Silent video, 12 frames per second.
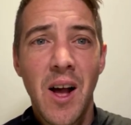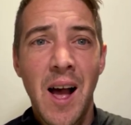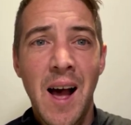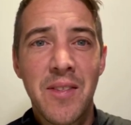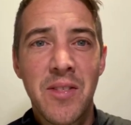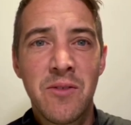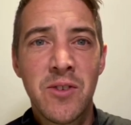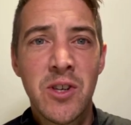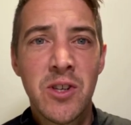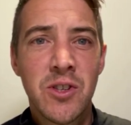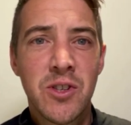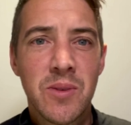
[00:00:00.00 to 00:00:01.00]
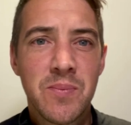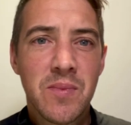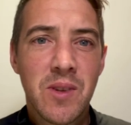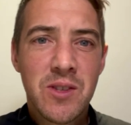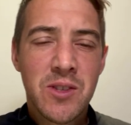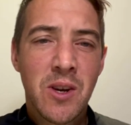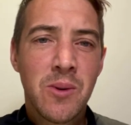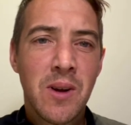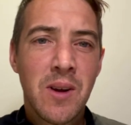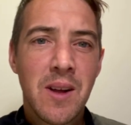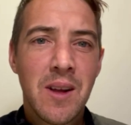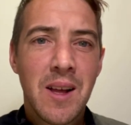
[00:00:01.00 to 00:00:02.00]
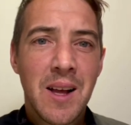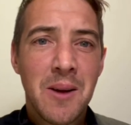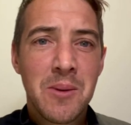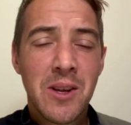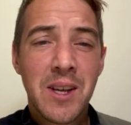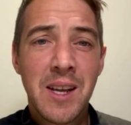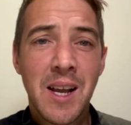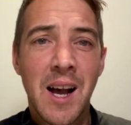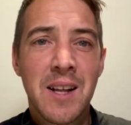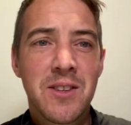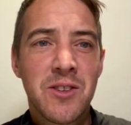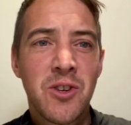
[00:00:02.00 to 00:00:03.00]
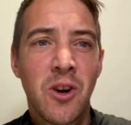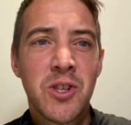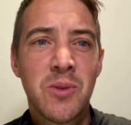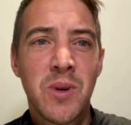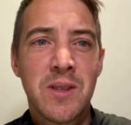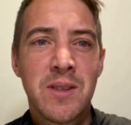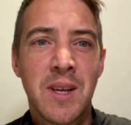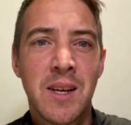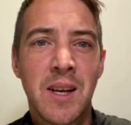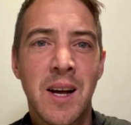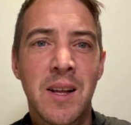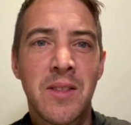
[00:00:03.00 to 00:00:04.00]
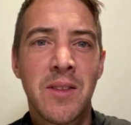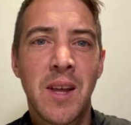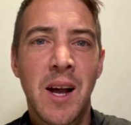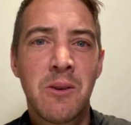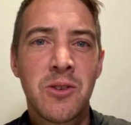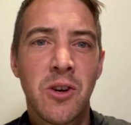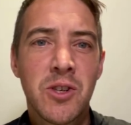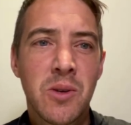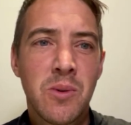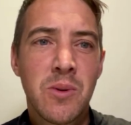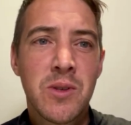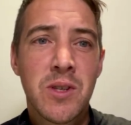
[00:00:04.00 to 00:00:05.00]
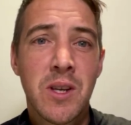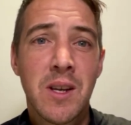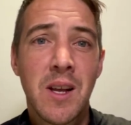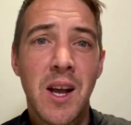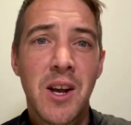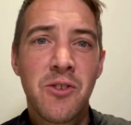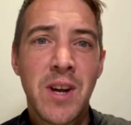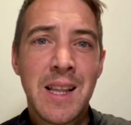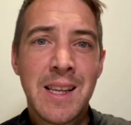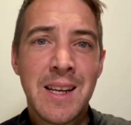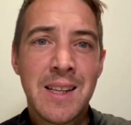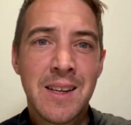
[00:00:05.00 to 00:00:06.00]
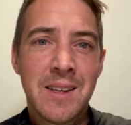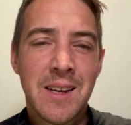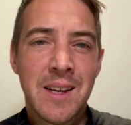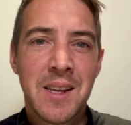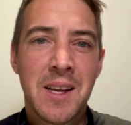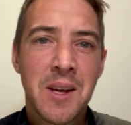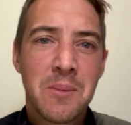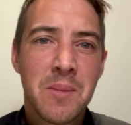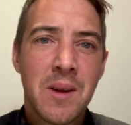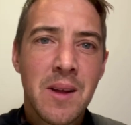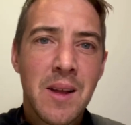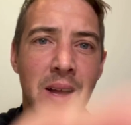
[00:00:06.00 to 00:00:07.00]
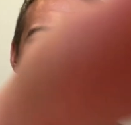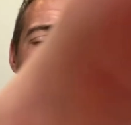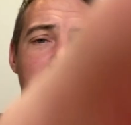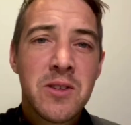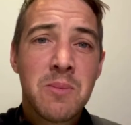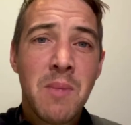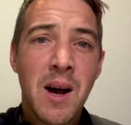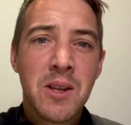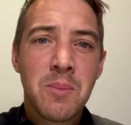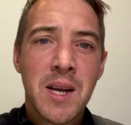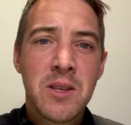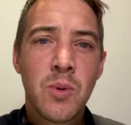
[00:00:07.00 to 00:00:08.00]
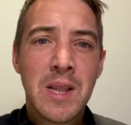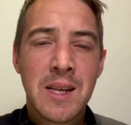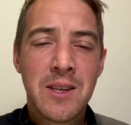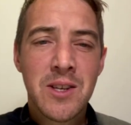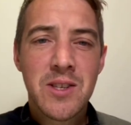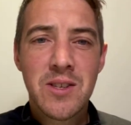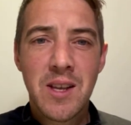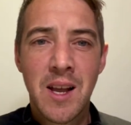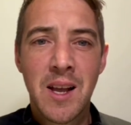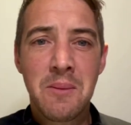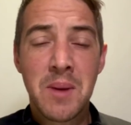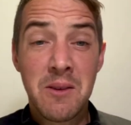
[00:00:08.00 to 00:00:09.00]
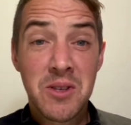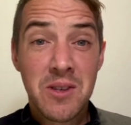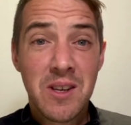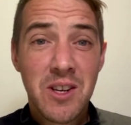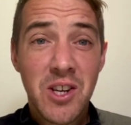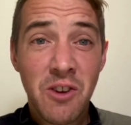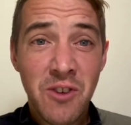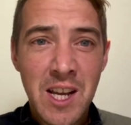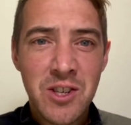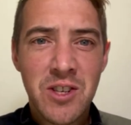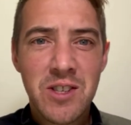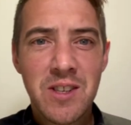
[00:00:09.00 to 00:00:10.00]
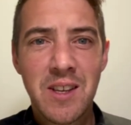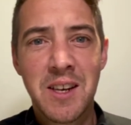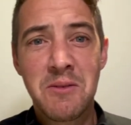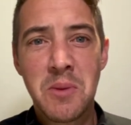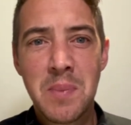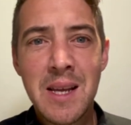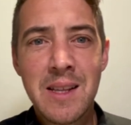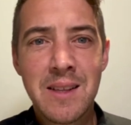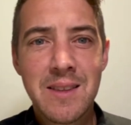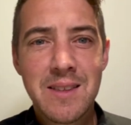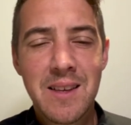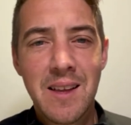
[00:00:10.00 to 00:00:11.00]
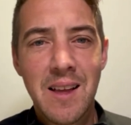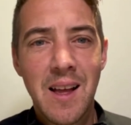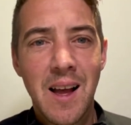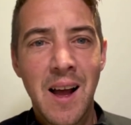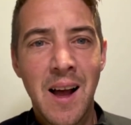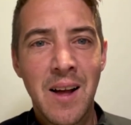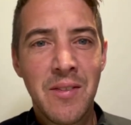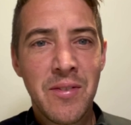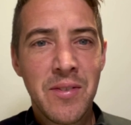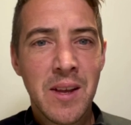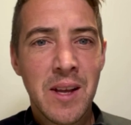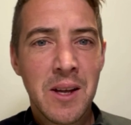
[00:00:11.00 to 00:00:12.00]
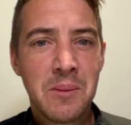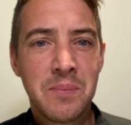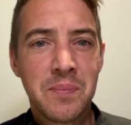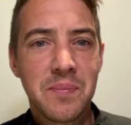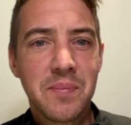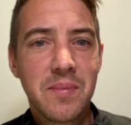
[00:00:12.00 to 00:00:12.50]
At the Verge. So uh, we're looking at Joshua today and how Joshua was a, a great leader and um, he was marked by his willingness. Um, he was courageous and he was obedient and um,